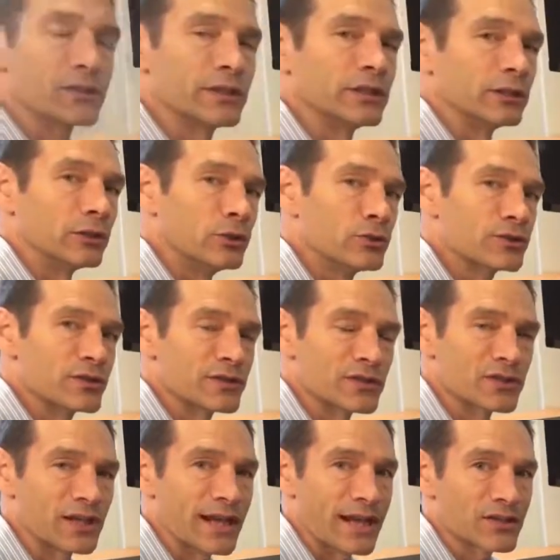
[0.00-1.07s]
It loses
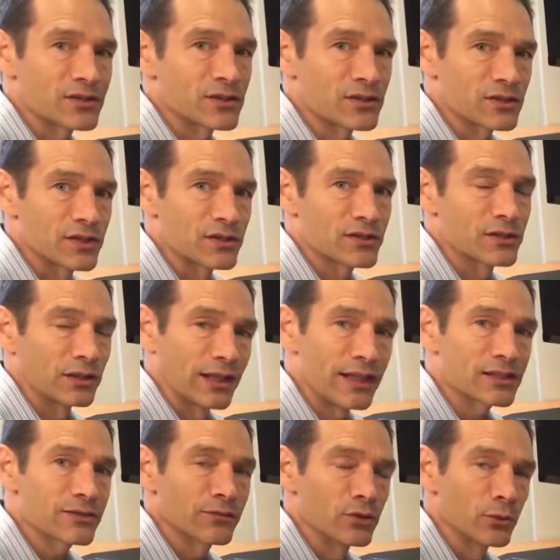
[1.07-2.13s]
its gas assist the
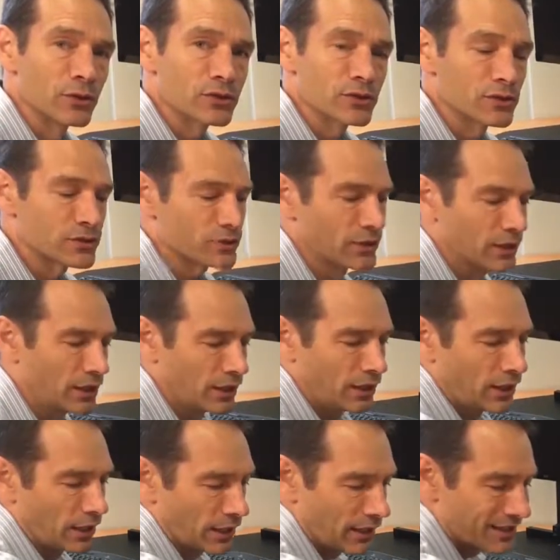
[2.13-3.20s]
last few inches,
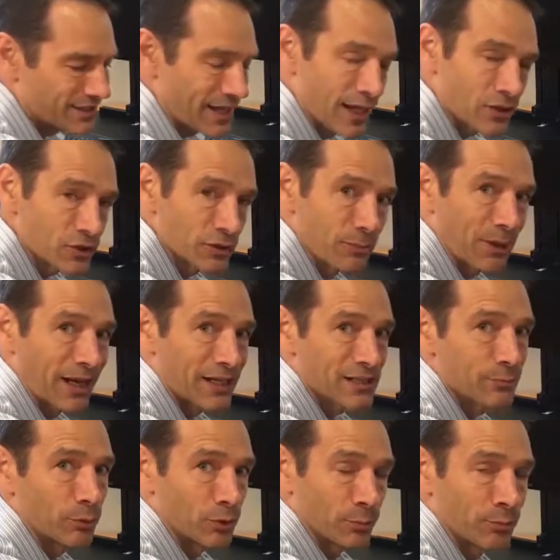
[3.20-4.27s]
and it's actually
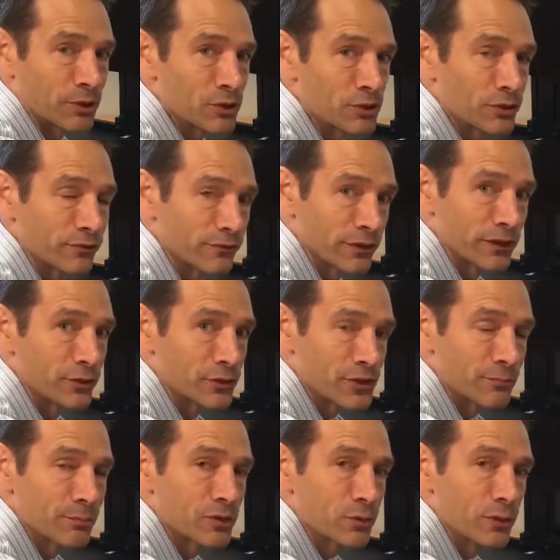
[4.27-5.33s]
possible to pinch your fingers
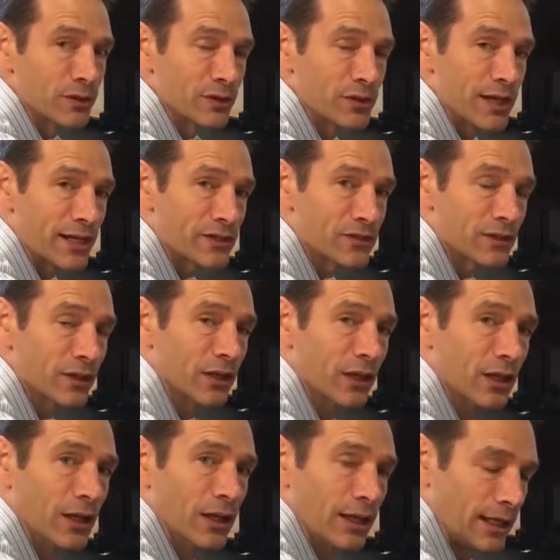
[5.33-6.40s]
in between the desk
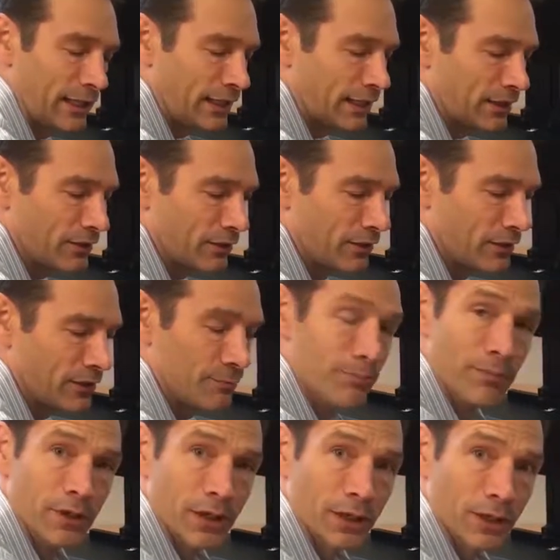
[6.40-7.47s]
and the
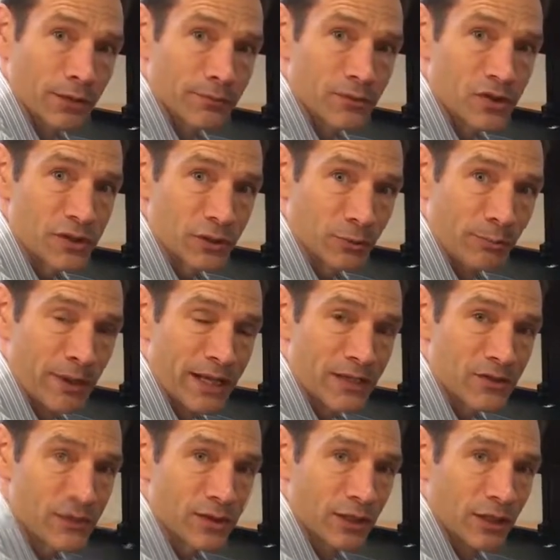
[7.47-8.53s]
steel
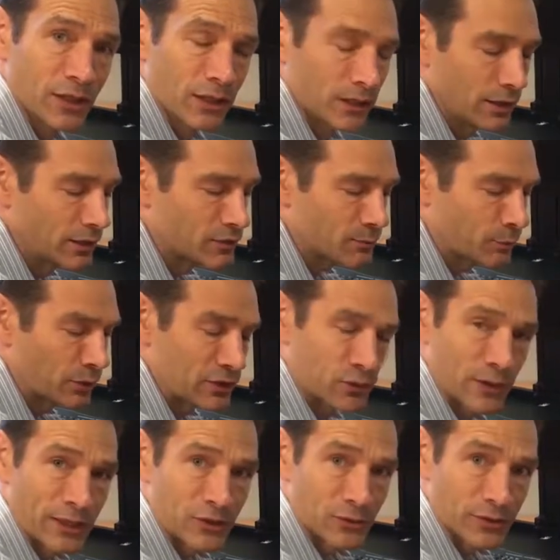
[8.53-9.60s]
base. It's pretty
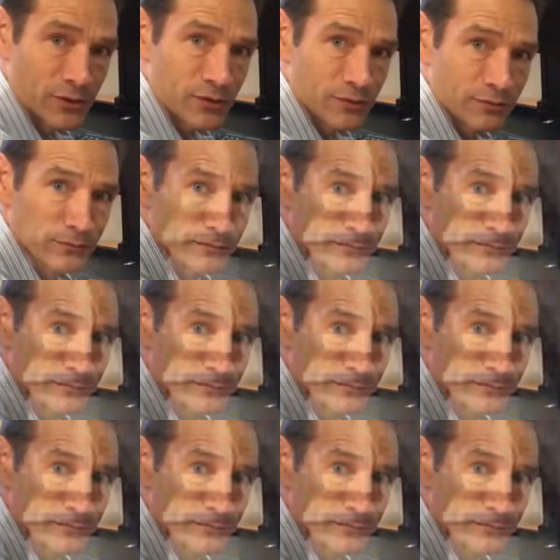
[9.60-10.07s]
treacherous.